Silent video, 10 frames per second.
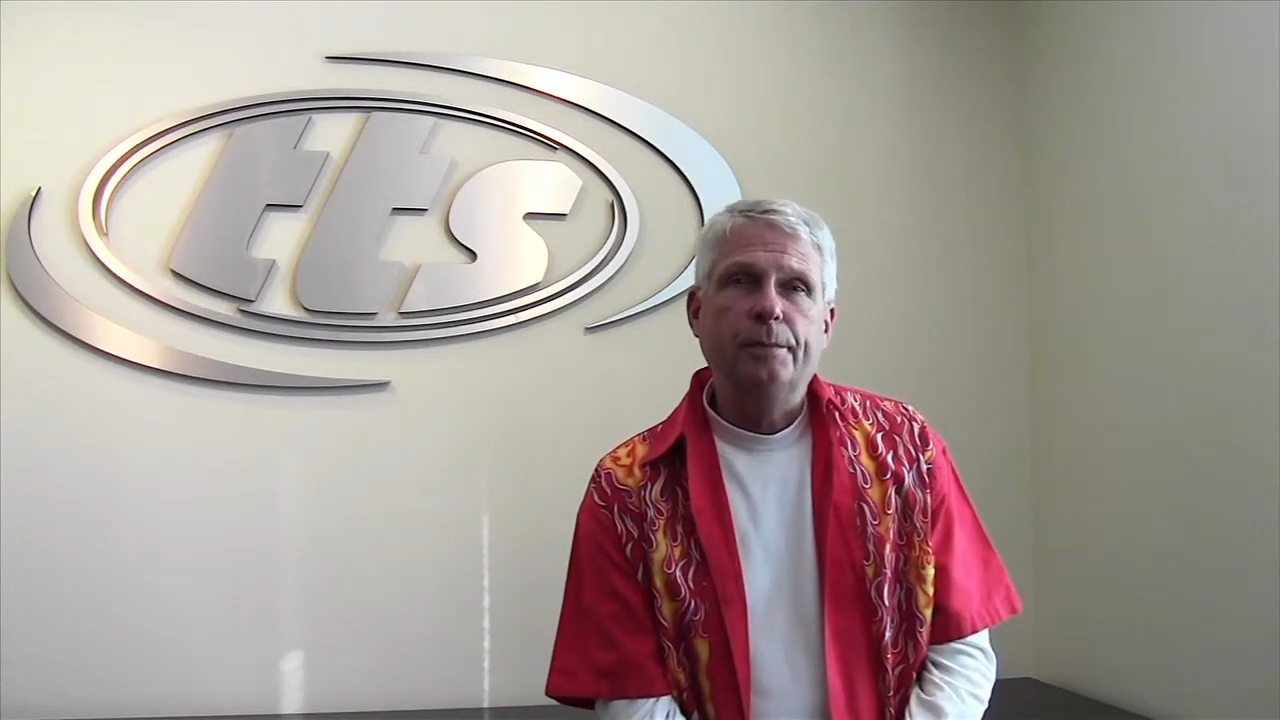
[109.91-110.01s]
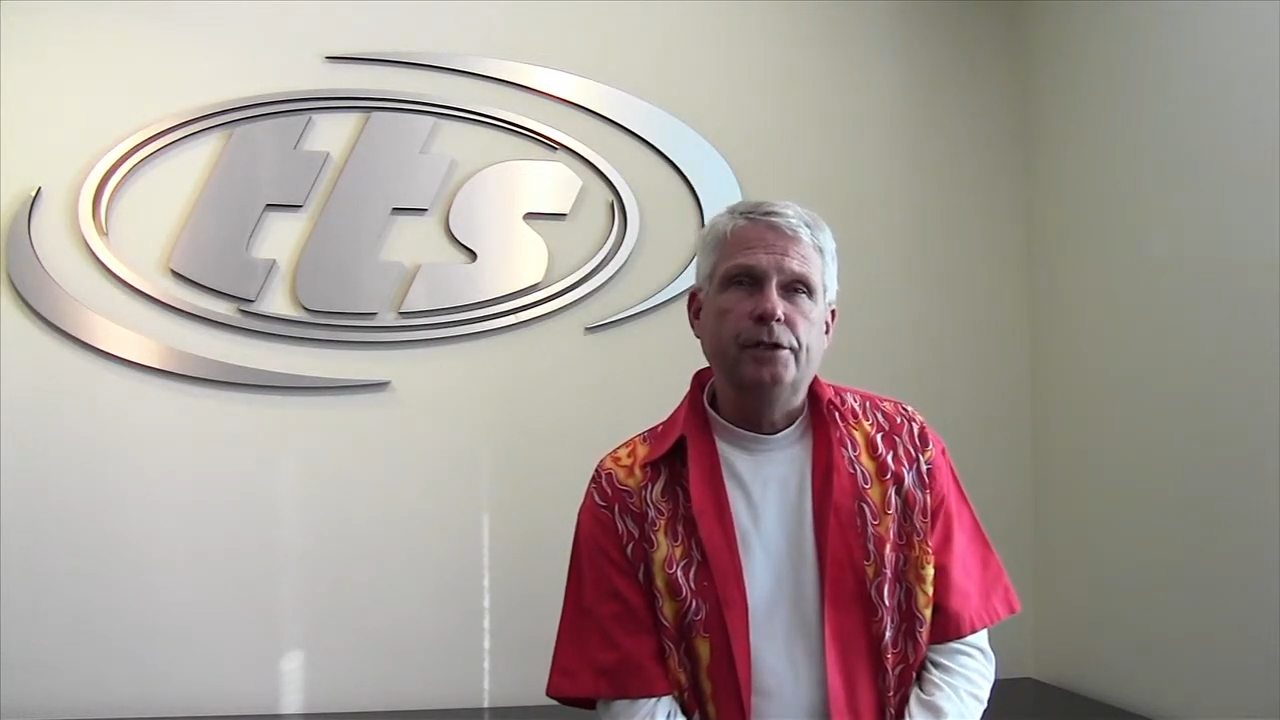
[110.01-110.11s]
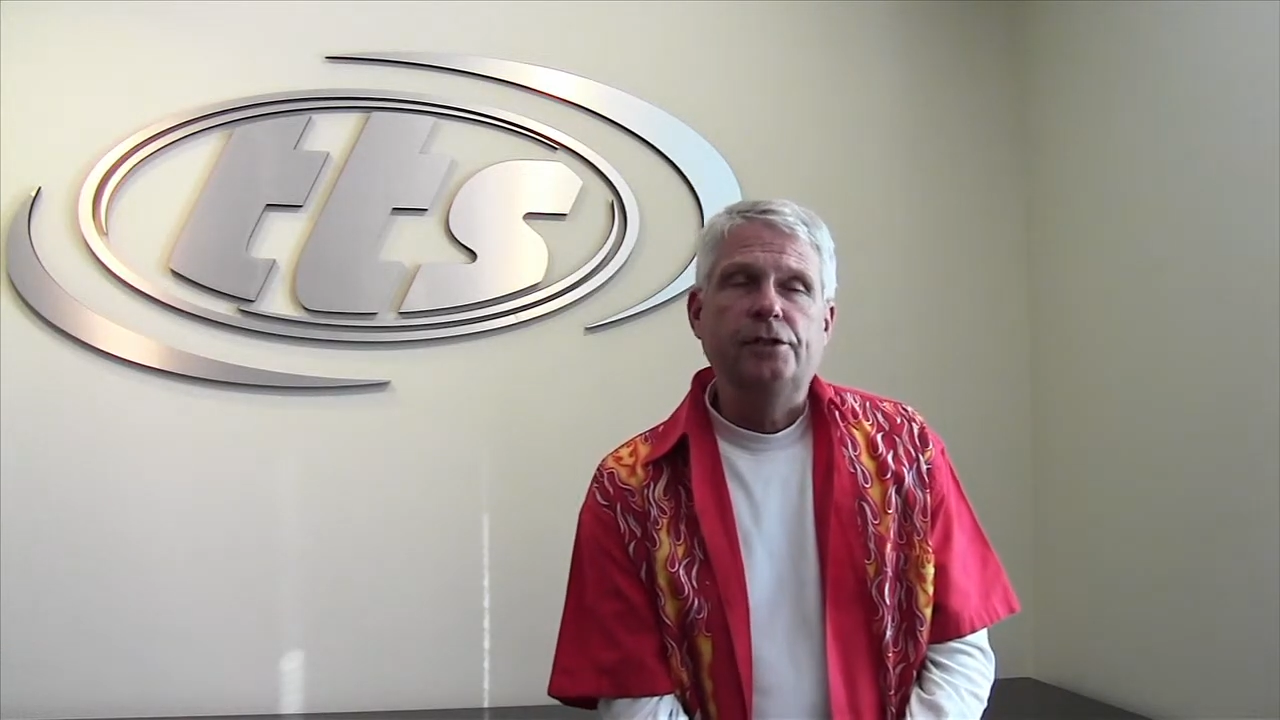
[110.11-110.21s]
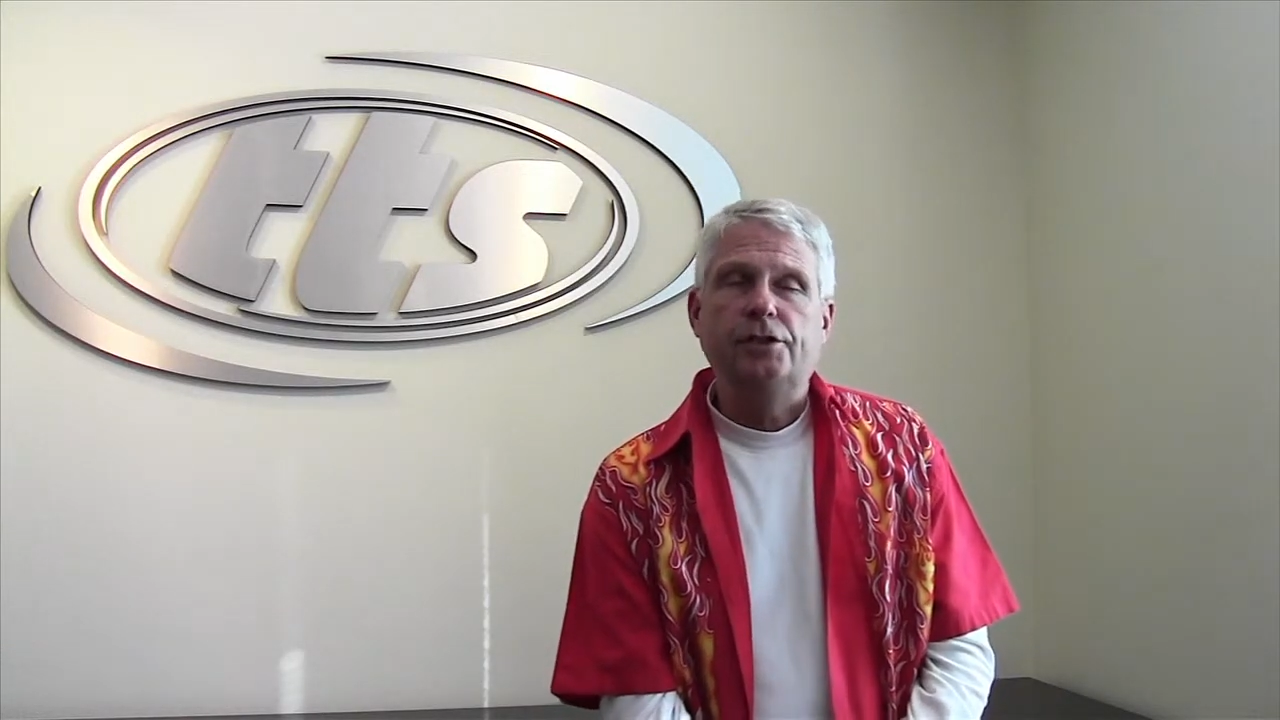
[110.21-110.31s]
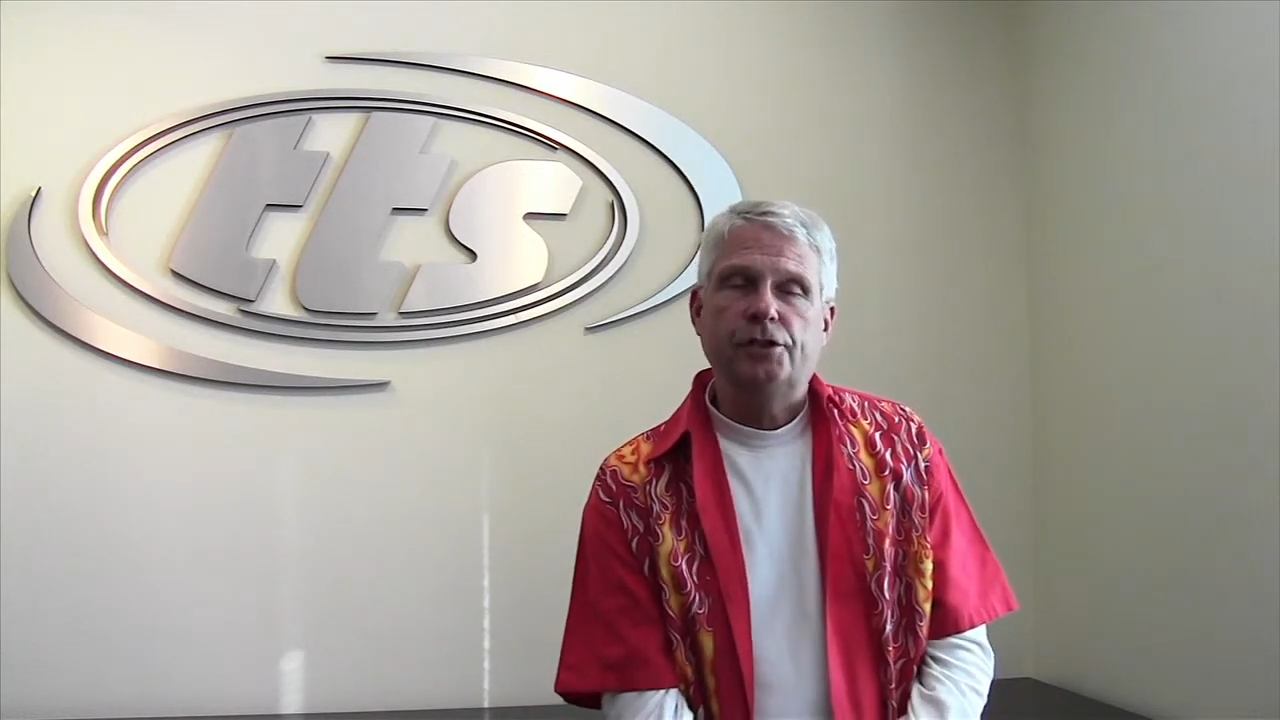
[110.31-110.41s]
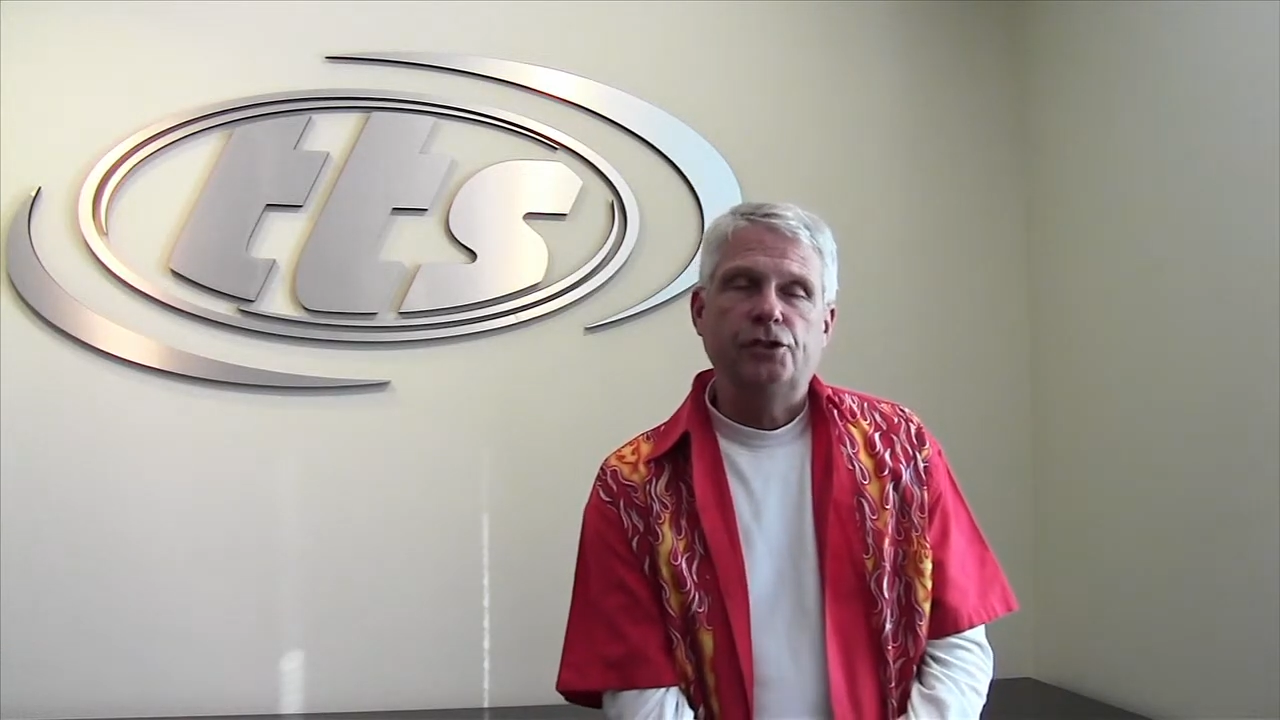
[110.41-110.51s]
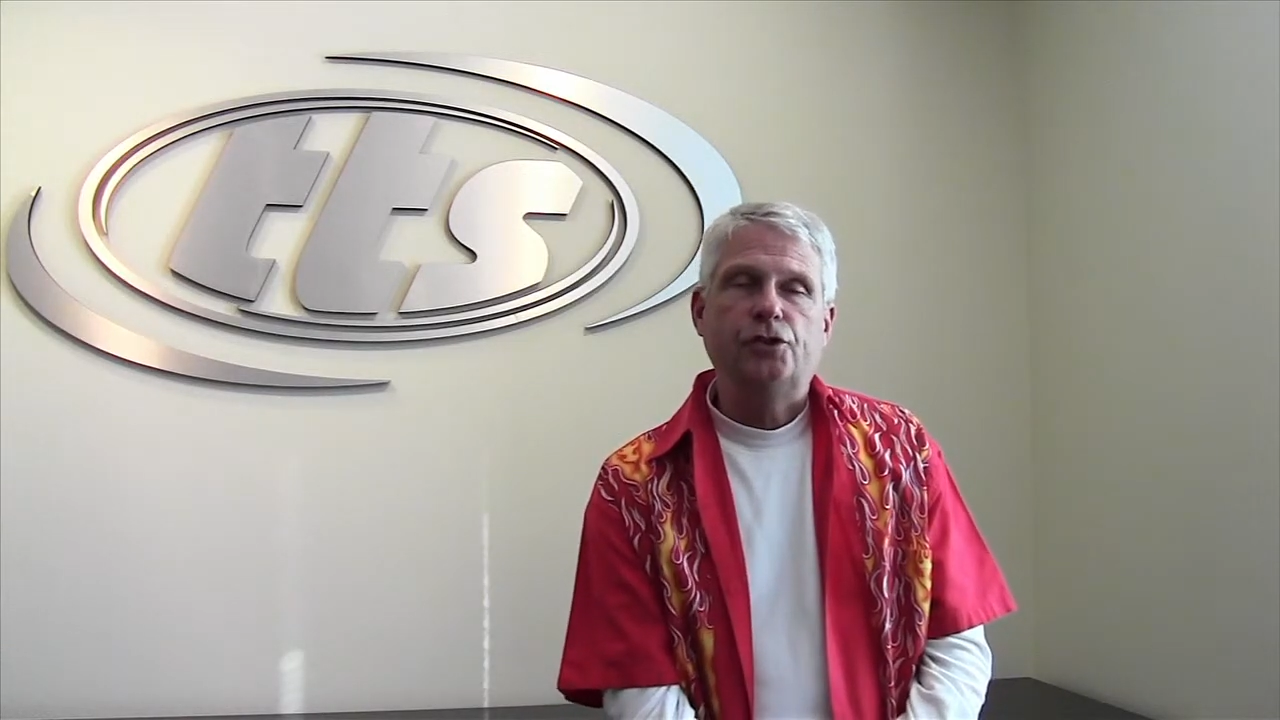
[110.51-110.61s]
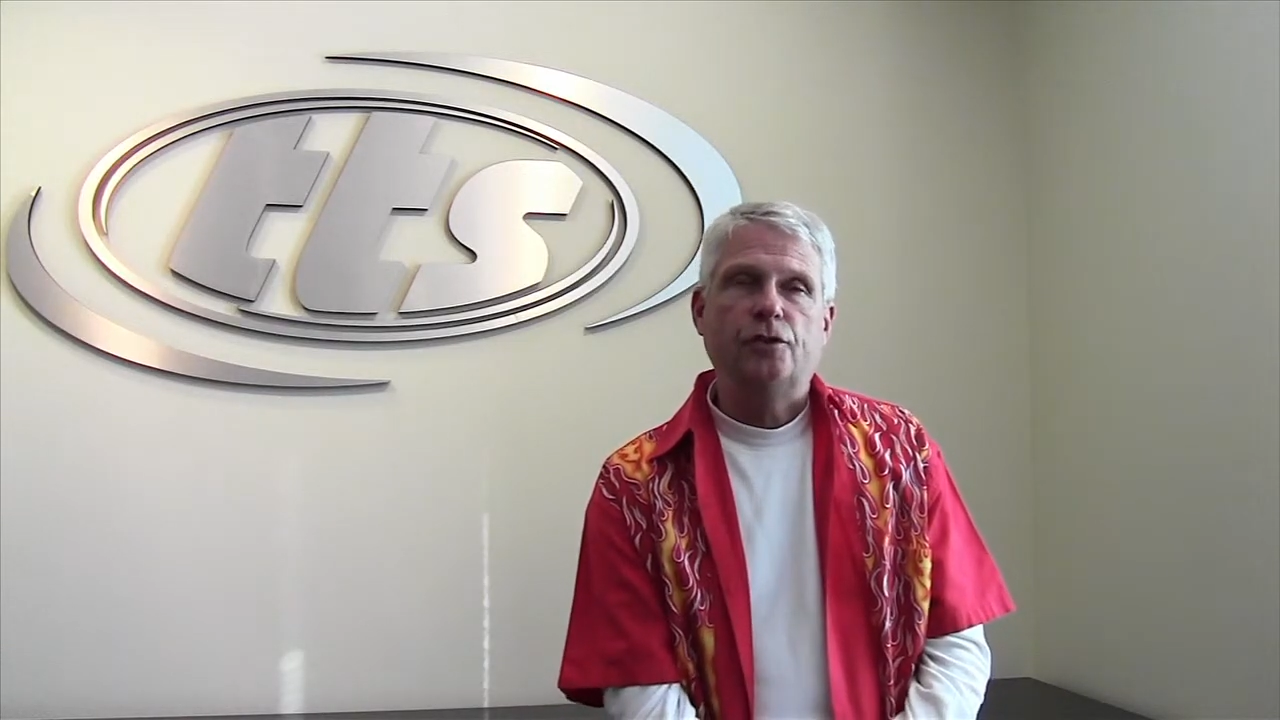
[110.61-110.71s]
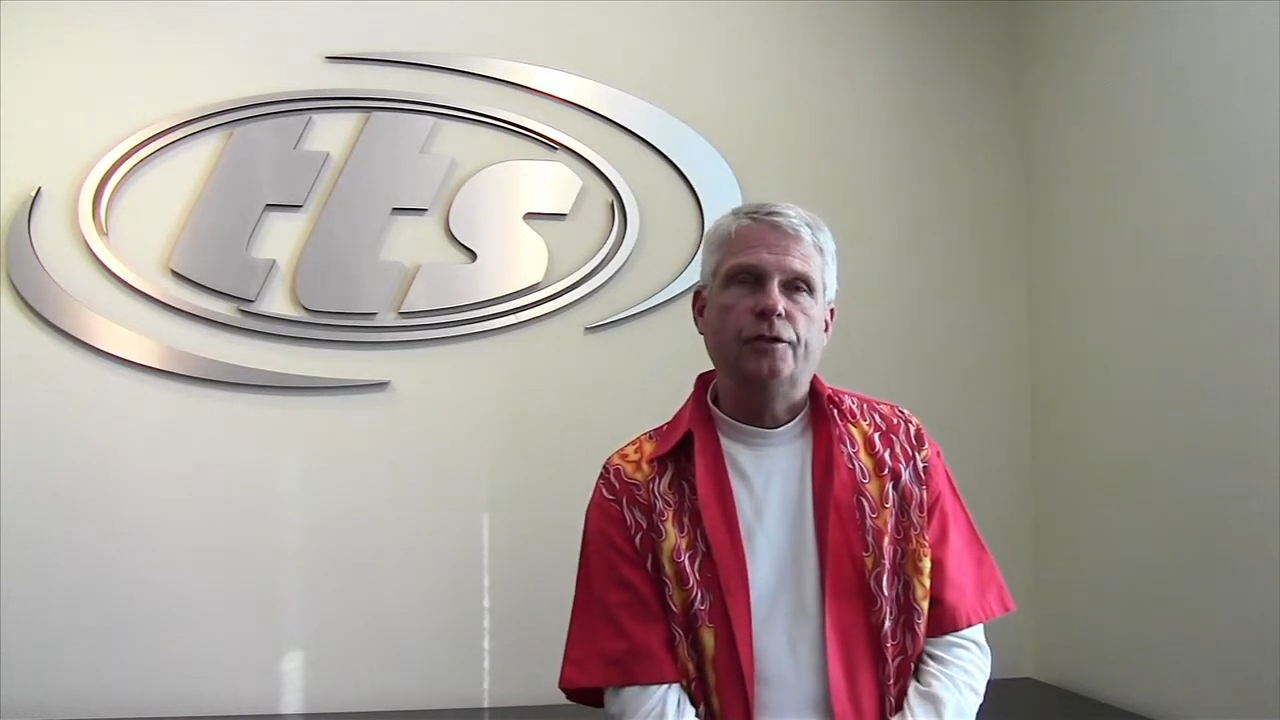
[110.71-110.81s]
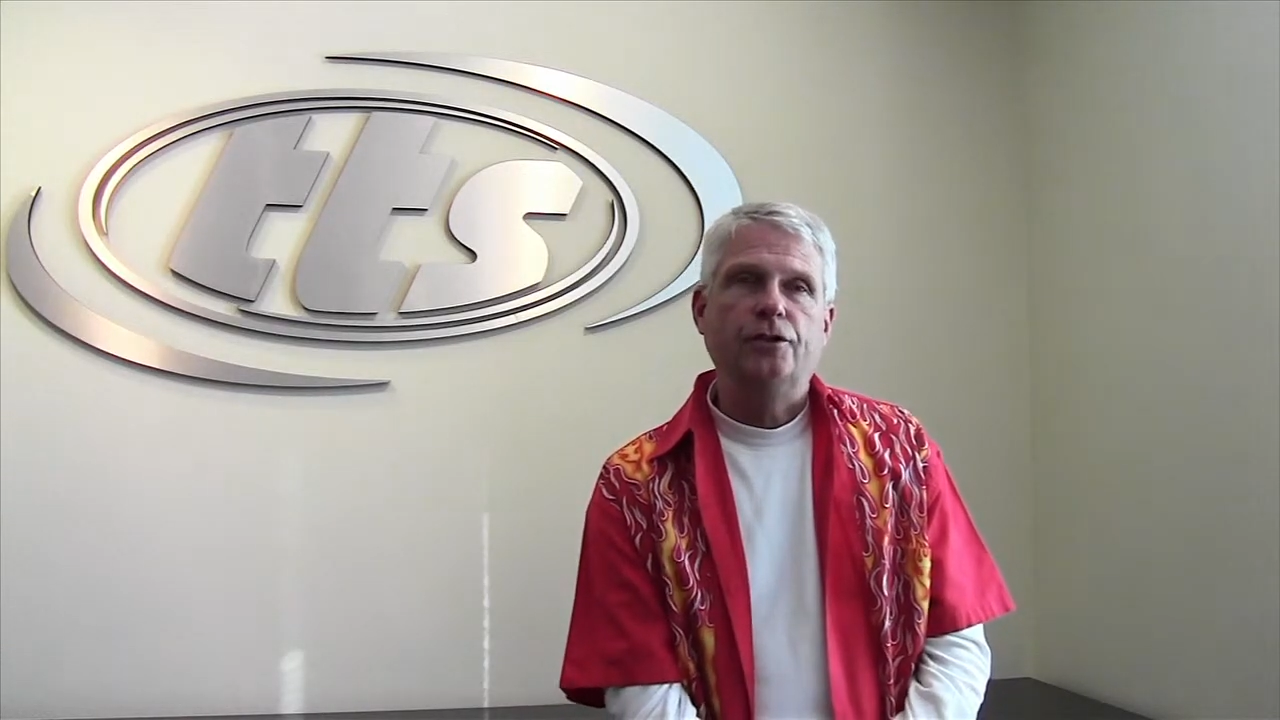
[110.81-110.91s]
business and
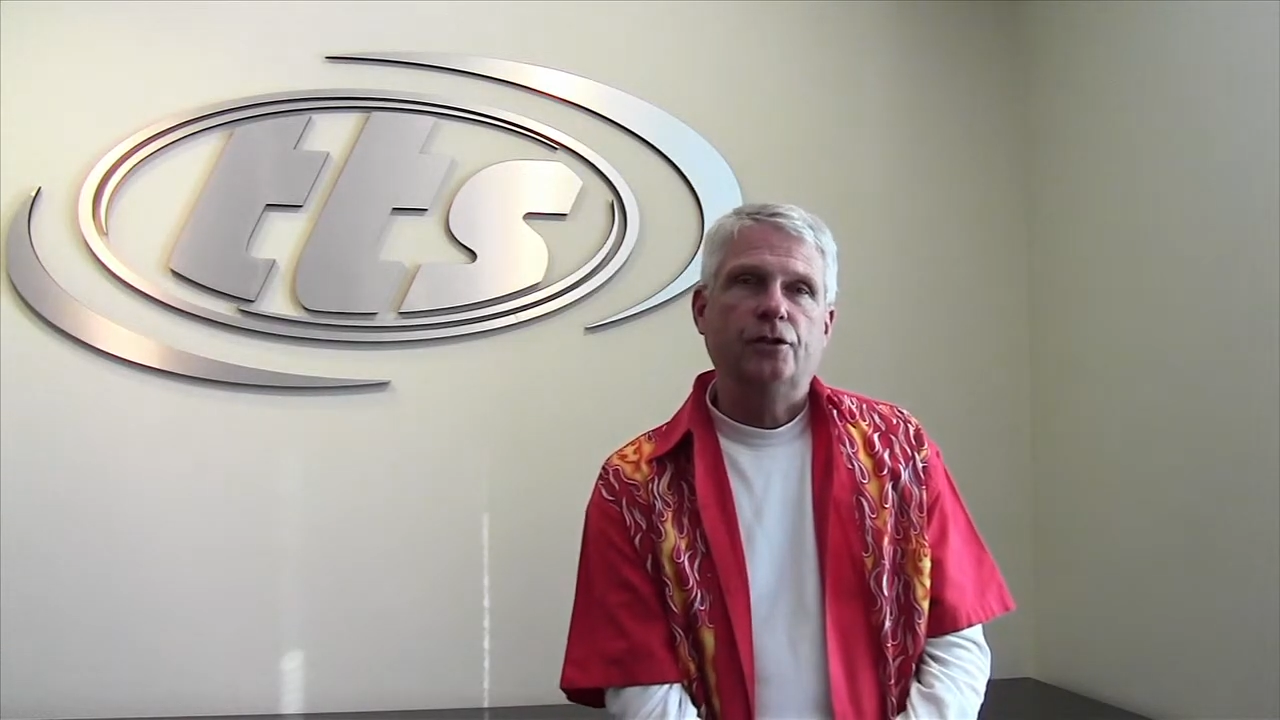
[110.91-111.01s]
serving